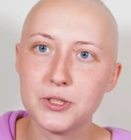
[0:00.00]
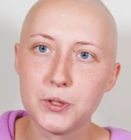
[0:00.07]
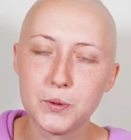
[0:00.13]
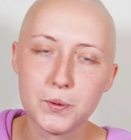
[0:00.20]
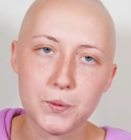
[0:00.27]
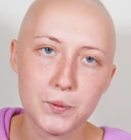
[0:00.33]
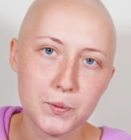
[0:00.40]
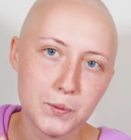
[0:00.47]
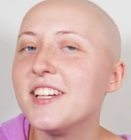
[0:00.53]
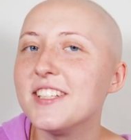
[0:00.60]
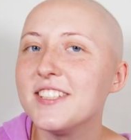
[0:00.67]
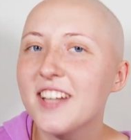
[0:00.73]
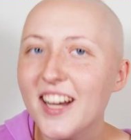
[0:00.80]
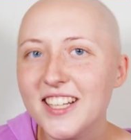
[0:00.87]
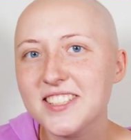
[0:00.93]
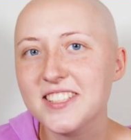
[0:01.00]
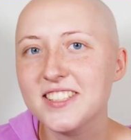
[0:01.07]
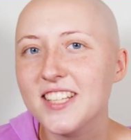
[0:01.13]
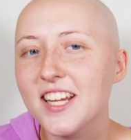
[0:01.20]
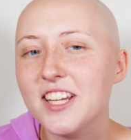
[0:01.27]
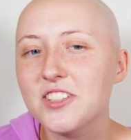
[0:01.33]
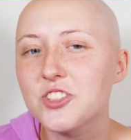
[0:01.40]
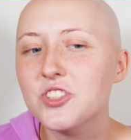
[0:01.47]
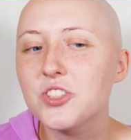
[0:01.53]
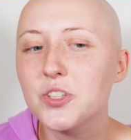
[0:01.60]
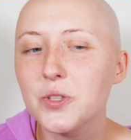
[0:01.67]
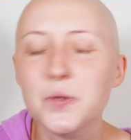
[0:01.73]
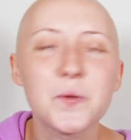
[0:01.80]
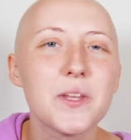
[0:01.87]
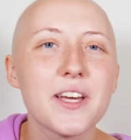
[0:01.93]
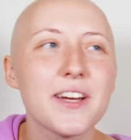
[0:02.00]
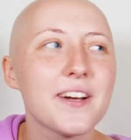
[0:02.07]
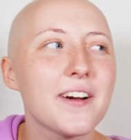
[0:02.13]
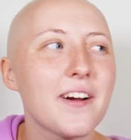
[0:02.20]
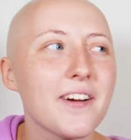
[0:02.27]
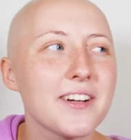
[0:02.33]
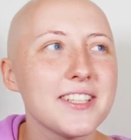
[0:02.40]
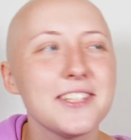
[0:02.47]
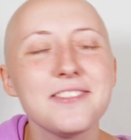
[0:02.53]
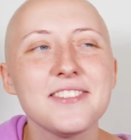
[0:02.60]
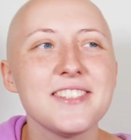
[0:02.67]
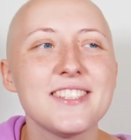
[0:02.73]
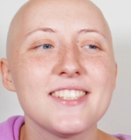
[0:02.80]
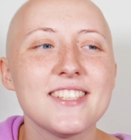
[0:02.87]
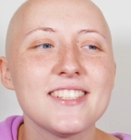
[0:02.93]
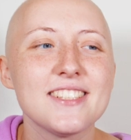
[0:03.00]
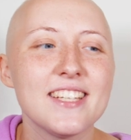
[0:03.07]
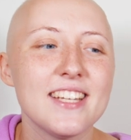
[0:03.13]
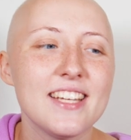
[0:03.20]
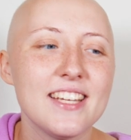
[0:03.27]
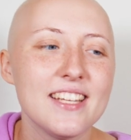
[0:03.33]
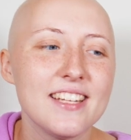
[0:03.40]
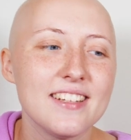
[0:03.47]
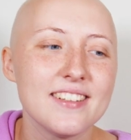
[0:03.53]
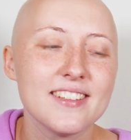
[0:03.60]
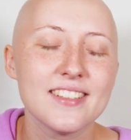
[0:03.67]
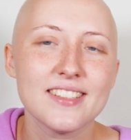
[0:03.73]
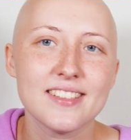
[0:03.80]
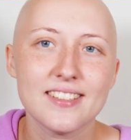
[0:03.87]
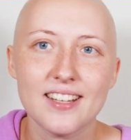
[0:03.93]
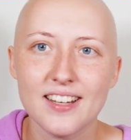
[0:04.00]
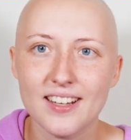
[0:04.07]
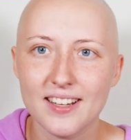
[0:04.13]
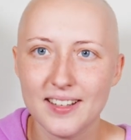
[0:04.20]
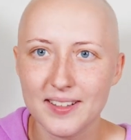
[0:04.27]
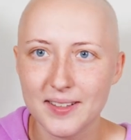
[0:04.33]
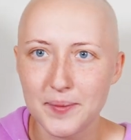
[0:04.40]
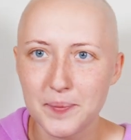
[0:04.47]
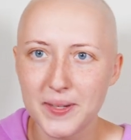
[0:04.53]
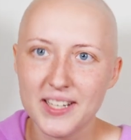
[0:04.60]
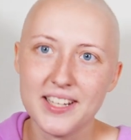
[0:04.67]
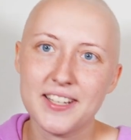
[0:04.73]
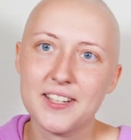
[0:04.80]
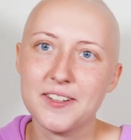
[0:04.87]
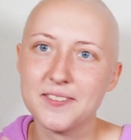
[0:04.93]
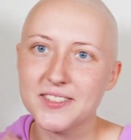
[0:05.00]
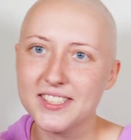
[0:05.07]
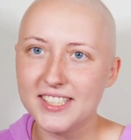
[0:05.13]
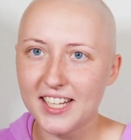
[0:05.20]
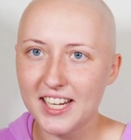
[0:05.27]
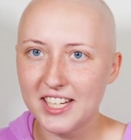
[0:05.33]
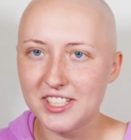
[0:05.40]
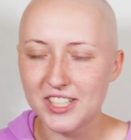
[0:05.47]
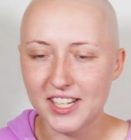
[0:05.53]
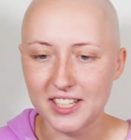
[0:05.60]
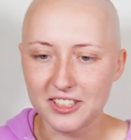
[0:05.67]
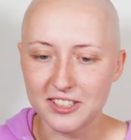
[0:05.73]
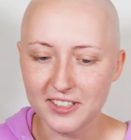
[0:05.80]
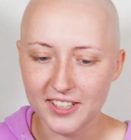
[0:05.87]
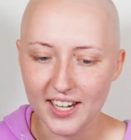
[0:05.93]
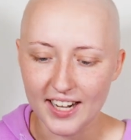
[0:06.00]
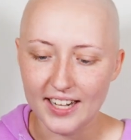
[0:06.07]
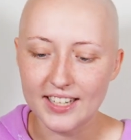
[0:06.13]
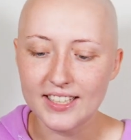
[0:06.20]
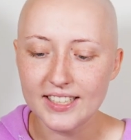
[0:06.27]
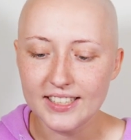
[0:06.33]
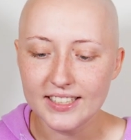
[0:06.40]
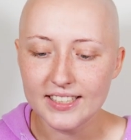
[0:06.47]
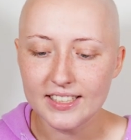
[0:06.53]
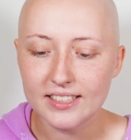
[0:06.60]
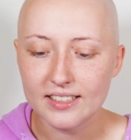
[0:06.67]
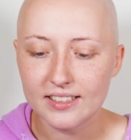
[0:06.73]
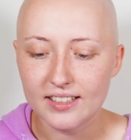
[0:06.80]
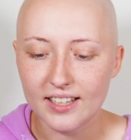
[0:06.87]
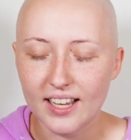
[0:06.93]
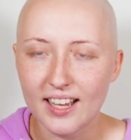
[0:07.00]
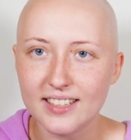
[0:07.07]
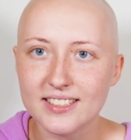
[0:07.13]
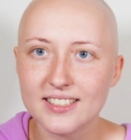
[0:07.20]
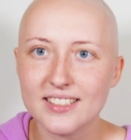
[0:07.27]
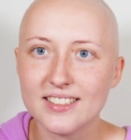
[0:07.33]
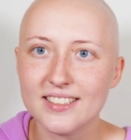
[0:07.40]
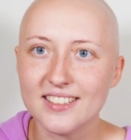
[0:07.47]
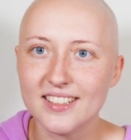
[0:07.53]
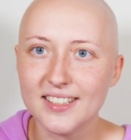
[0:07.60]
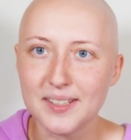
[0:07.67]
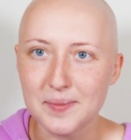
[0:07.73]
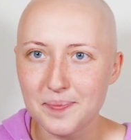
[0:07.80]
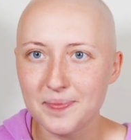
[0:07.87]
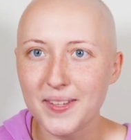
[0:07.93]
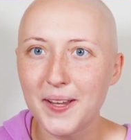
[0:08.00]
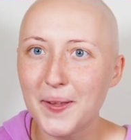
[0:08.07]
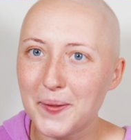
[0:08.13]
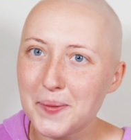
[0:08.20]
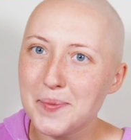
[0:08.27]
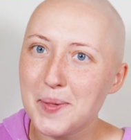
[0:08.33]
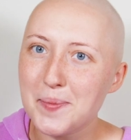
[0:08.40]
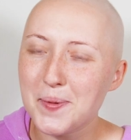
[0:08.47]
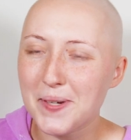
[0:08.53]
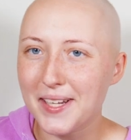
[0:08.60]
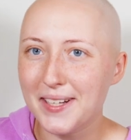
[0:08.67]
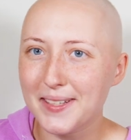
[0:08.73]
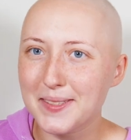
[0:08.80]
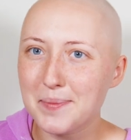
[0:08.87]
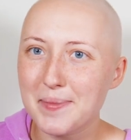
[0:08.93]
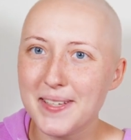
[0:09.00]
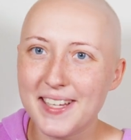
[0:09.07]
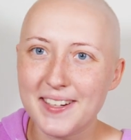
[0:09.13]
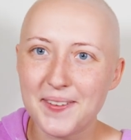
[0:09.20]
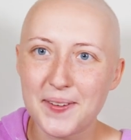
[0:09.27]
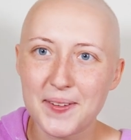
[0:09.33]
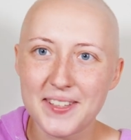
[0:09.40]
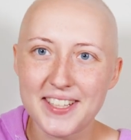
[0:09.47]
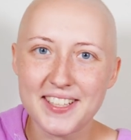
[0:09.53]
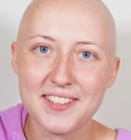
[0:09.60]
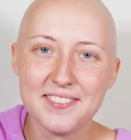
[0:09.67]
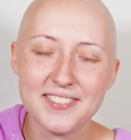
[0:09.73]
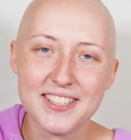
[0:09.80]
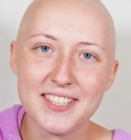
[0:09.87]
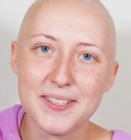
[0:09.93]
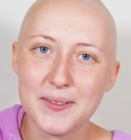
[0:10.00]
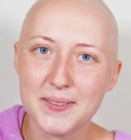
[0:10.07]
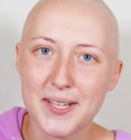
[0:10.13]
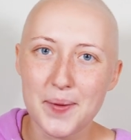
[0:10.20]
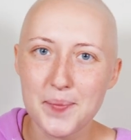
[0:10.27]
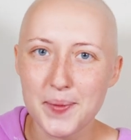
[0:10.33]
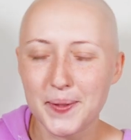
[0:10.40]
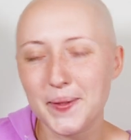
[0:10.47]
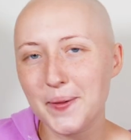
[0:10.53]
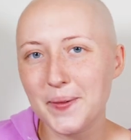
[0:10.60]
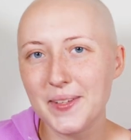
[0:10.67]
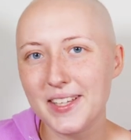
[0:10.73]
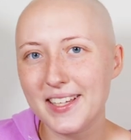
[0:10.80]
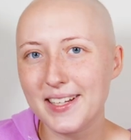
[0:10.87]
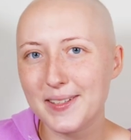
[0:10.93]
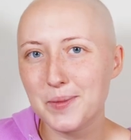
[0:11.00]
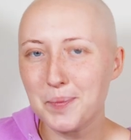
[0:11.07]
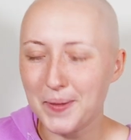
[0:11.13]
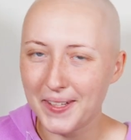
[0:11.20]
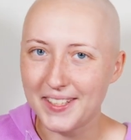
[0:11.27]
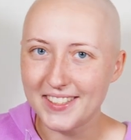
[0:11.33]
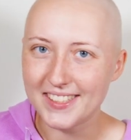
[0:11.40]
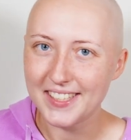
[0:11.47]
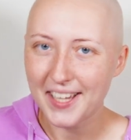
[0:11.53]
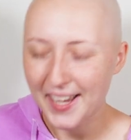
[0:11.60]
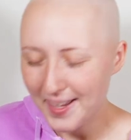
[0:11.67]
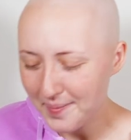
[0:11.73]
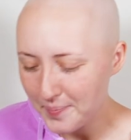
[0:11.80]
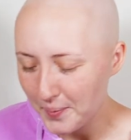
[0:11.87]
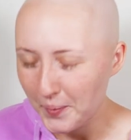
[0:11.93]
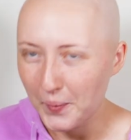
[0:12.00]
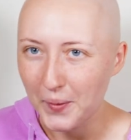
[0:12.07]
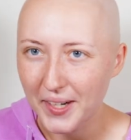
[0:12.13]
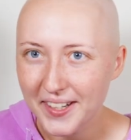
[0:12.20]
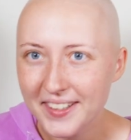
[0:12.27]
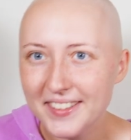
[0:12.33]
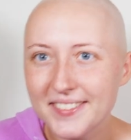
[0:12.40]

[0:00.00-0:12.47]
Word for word: two, not stage two. There are differences in uh, the meaning of stage and grade that um, other people can explain. I'll link a video down below that explains that more.